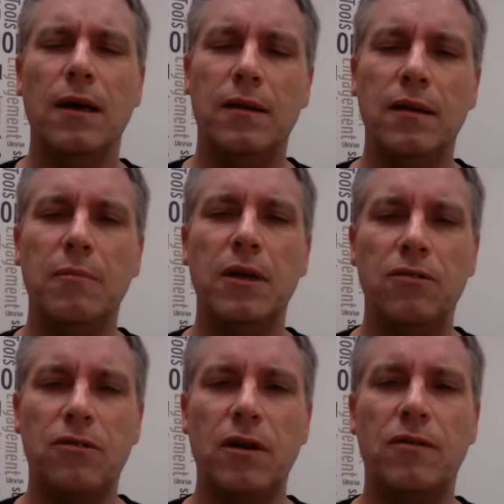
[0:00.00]
The
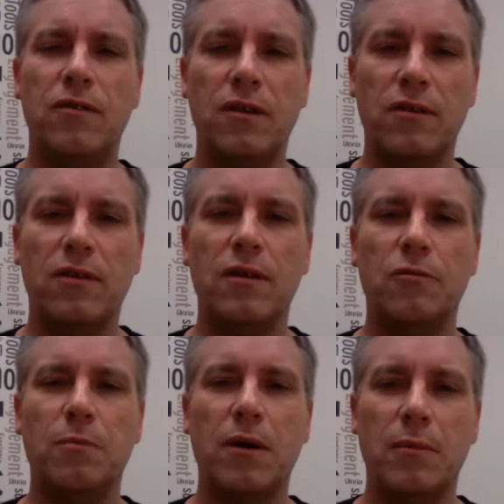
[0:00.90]
administrative assistant
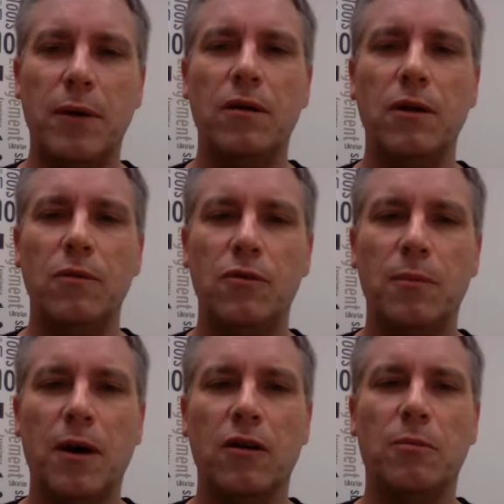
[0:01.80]
is primarily
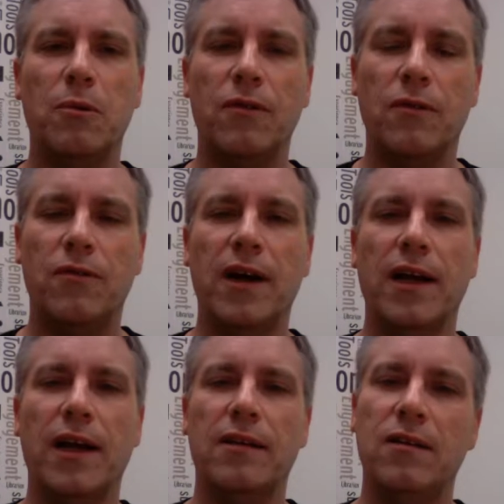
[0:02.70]
responsible for
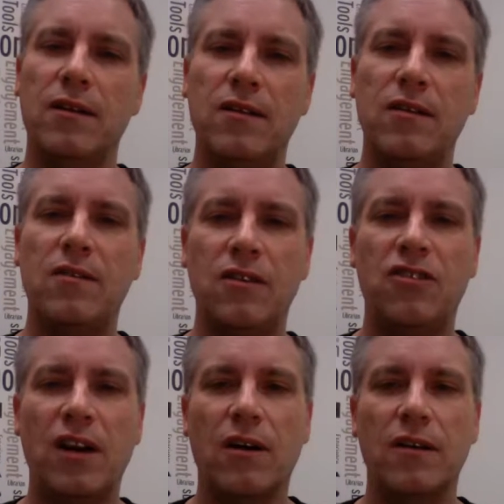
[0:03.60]
finance and assists the
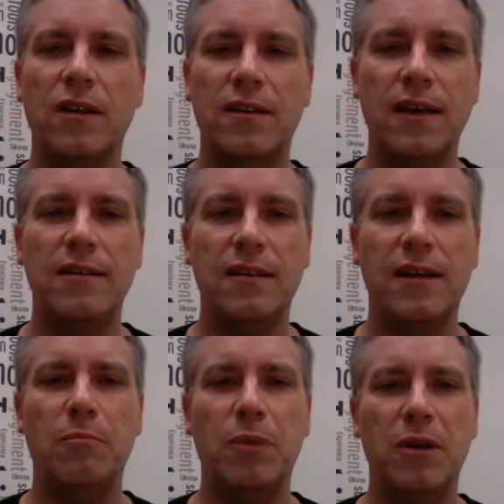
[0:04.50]
chair in the
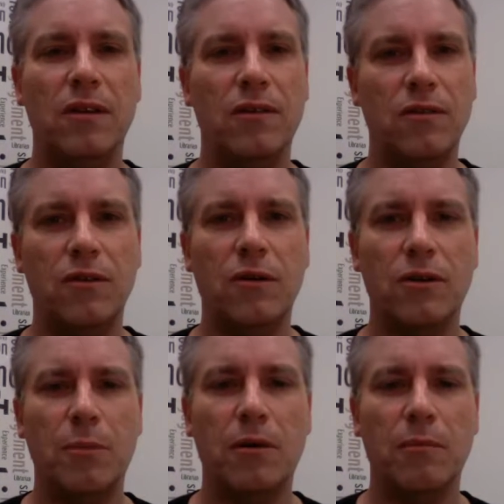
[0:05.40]
day-to-day business of your
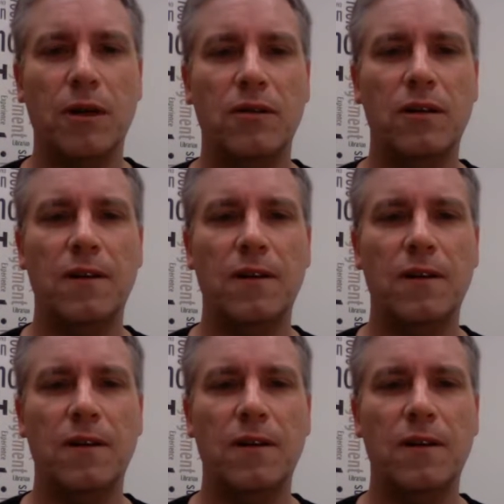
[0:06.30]
department.